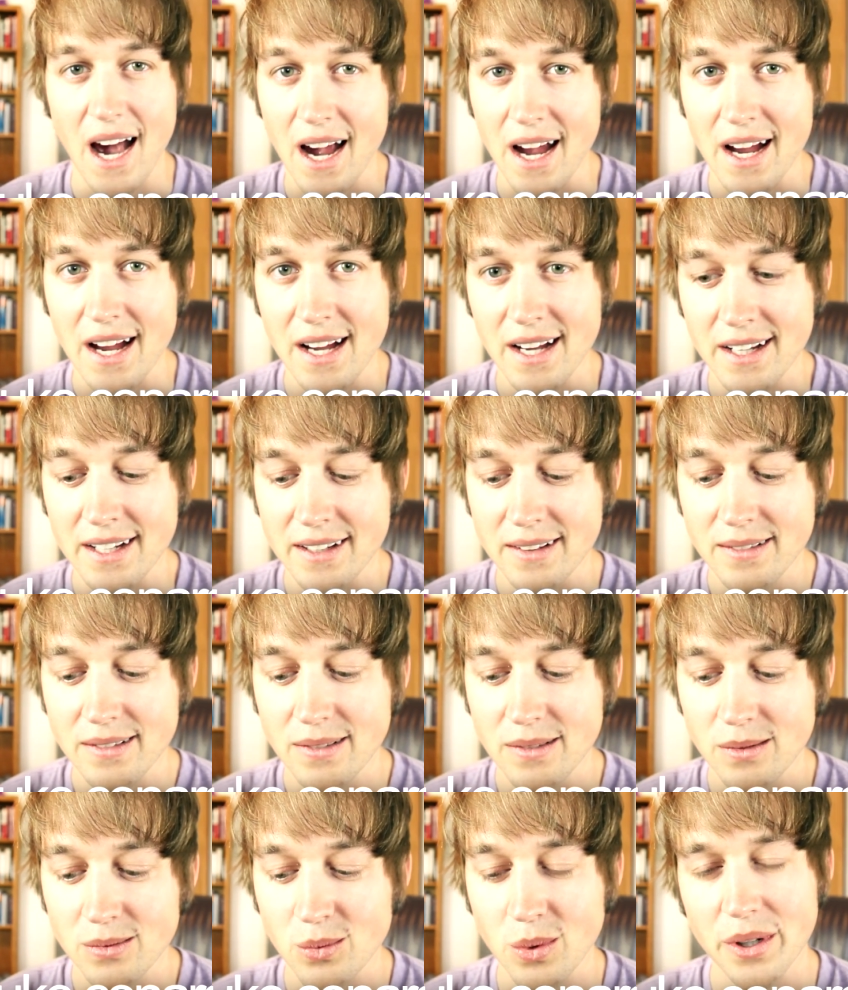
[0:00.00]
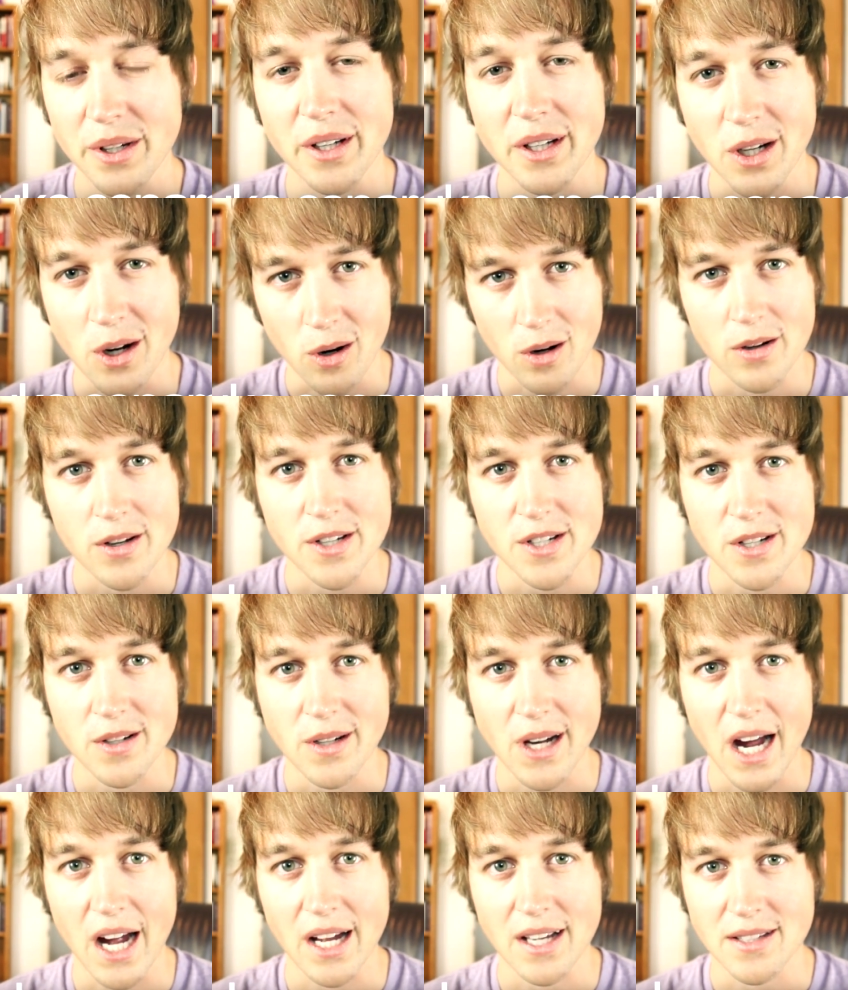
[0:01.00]
I want to encourage you
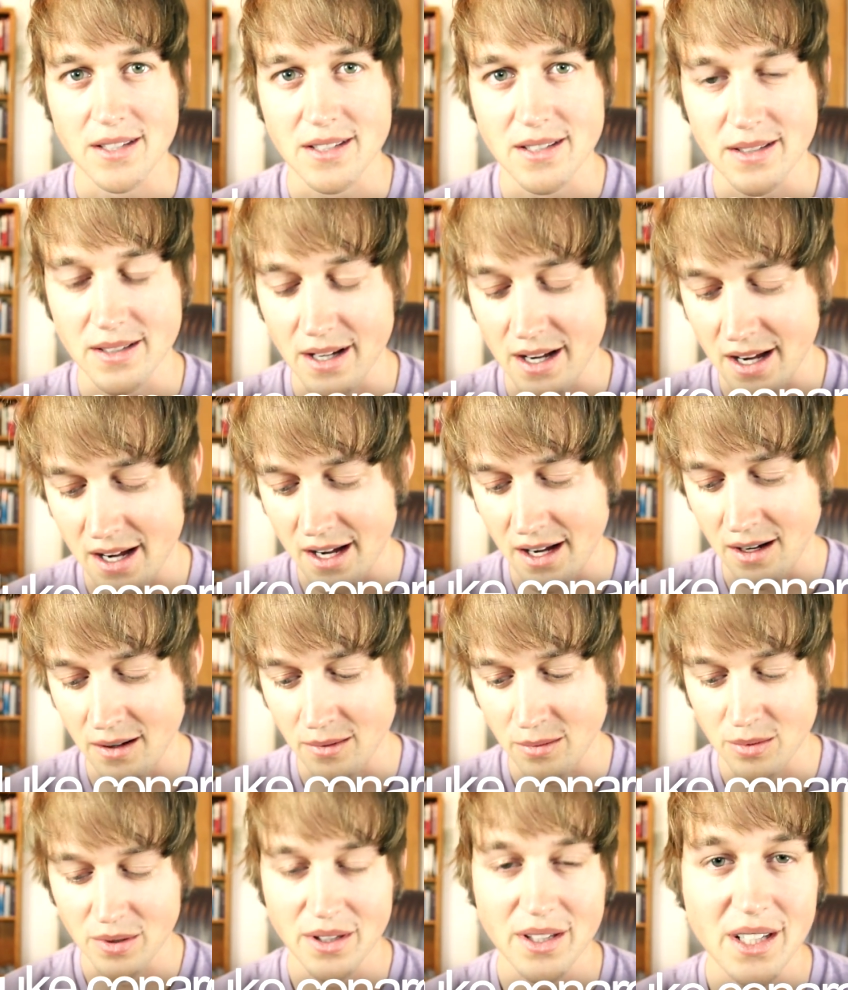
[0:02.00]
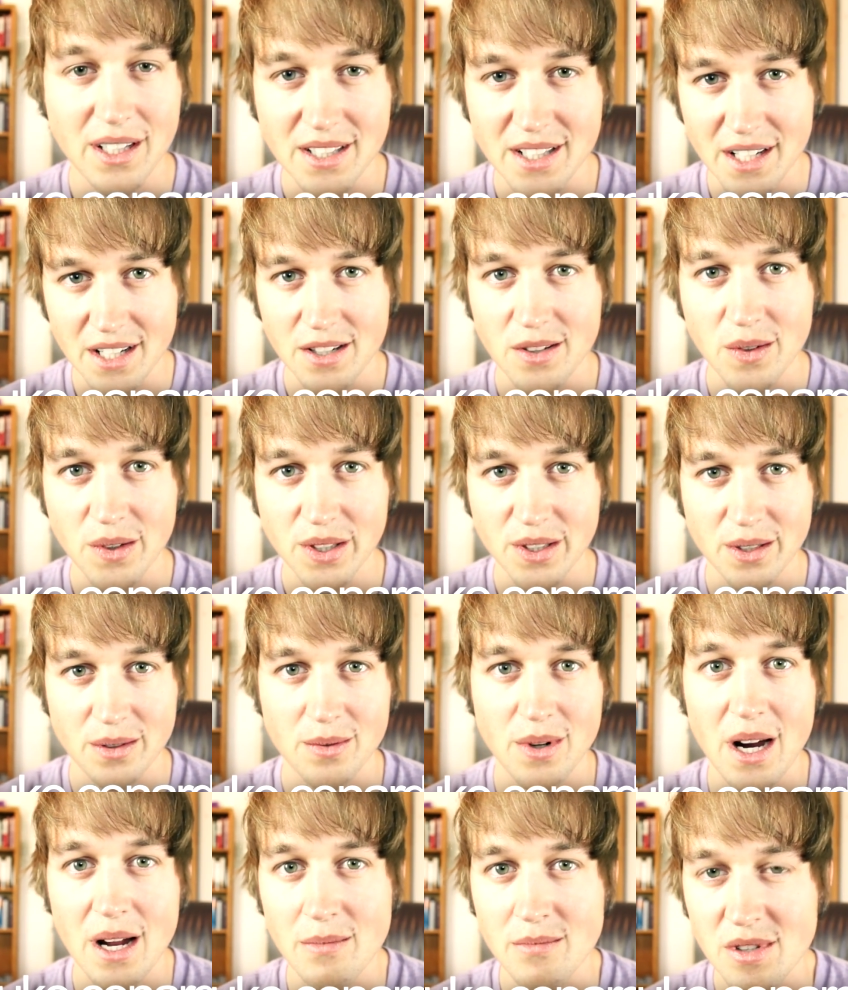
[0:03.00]
guys with continuing to
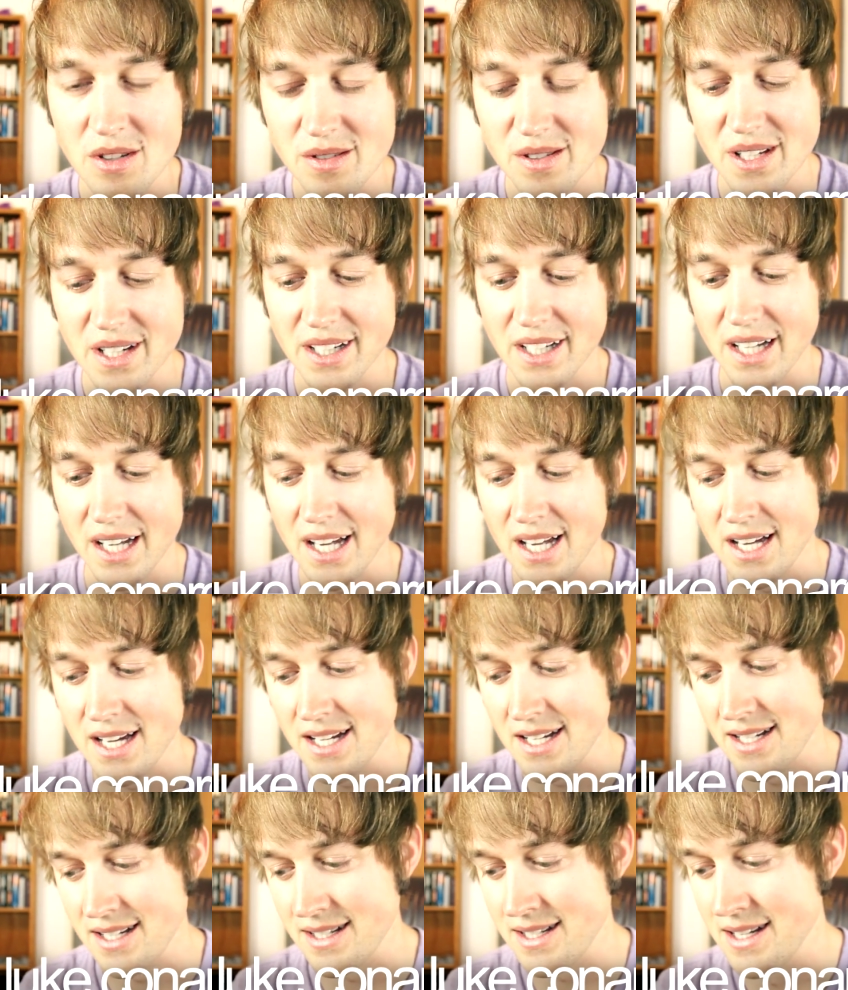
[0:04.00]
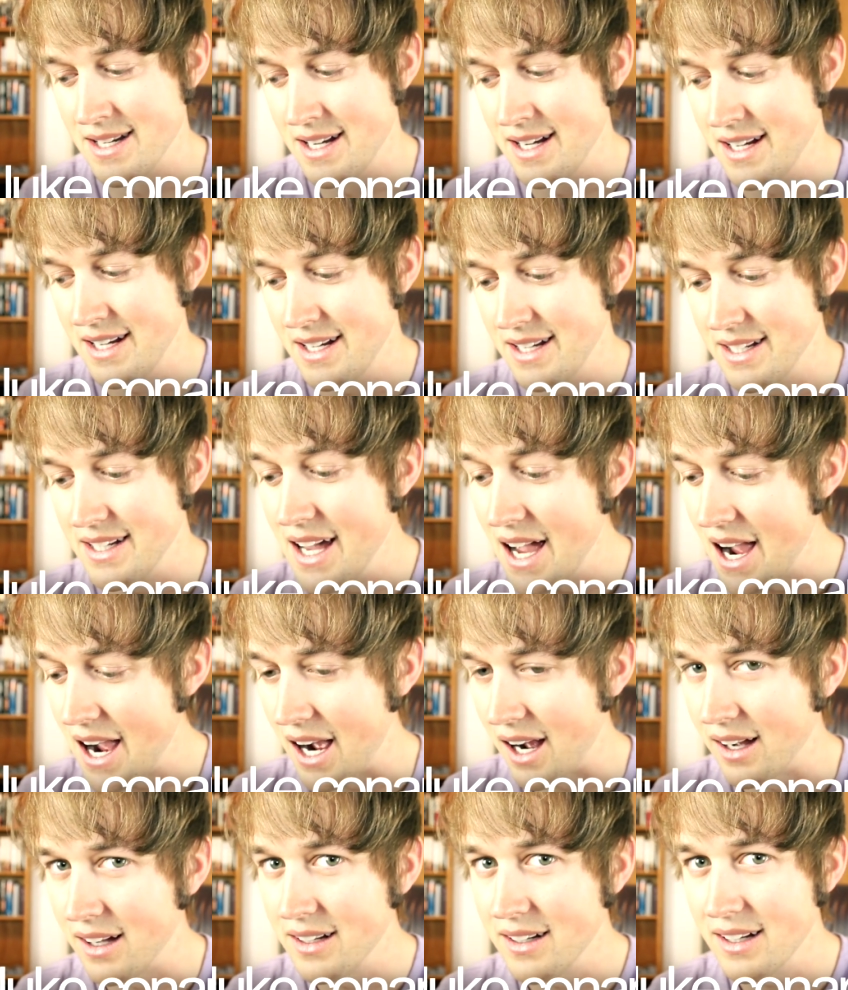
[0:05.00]
write music, and
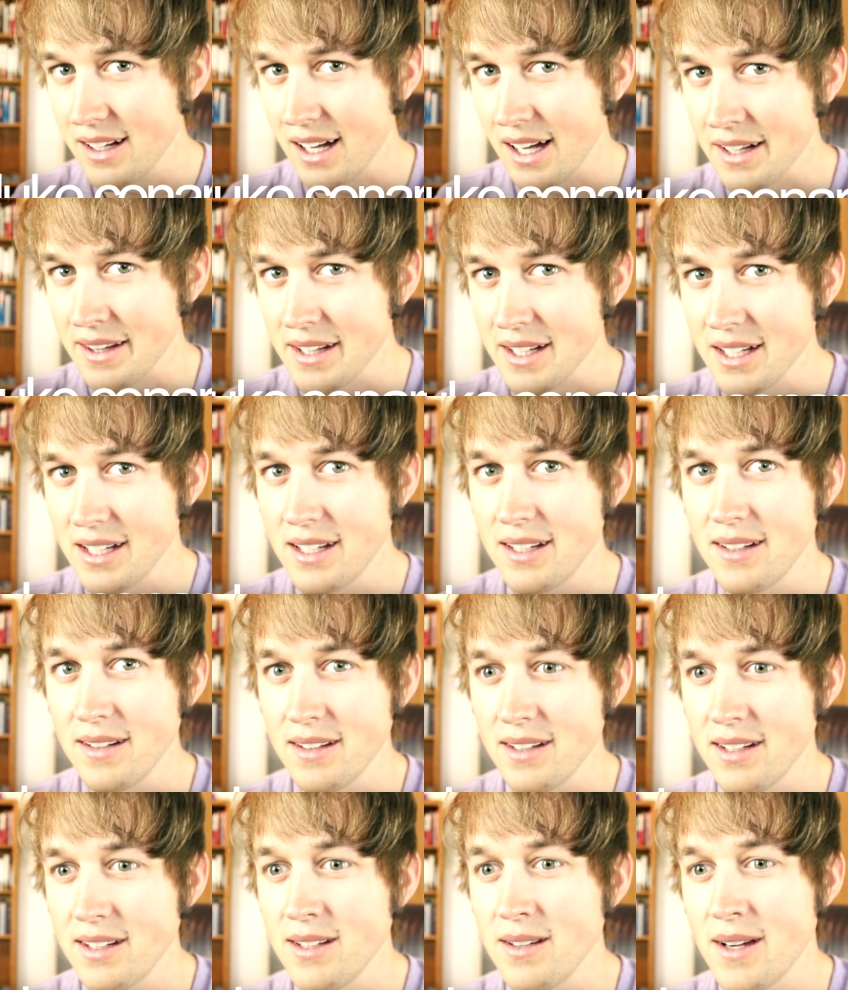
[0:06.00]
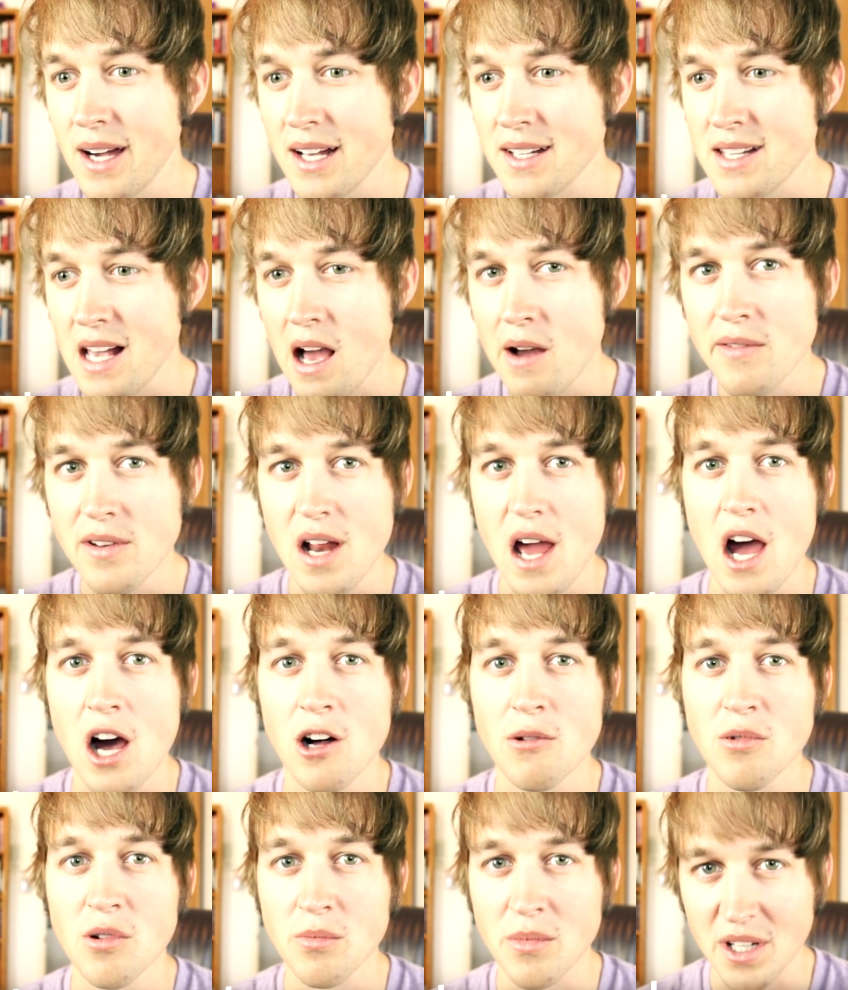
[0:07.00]
yeah, I think you guys have an
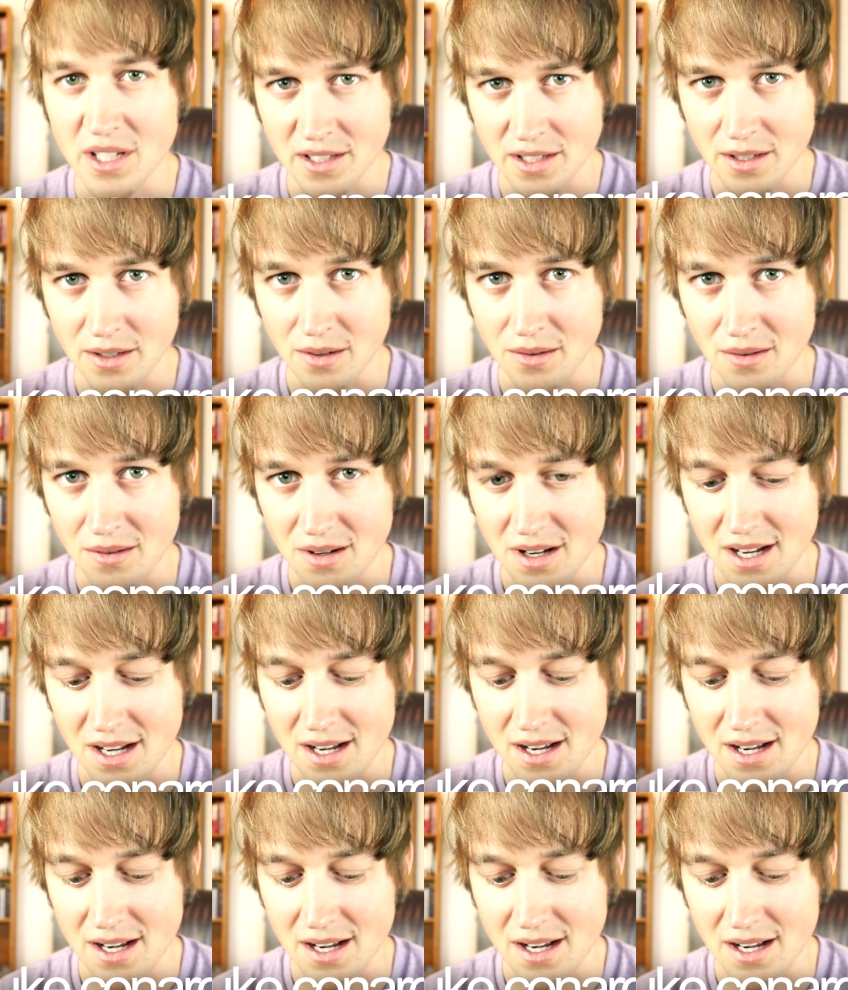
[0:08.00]
album in you.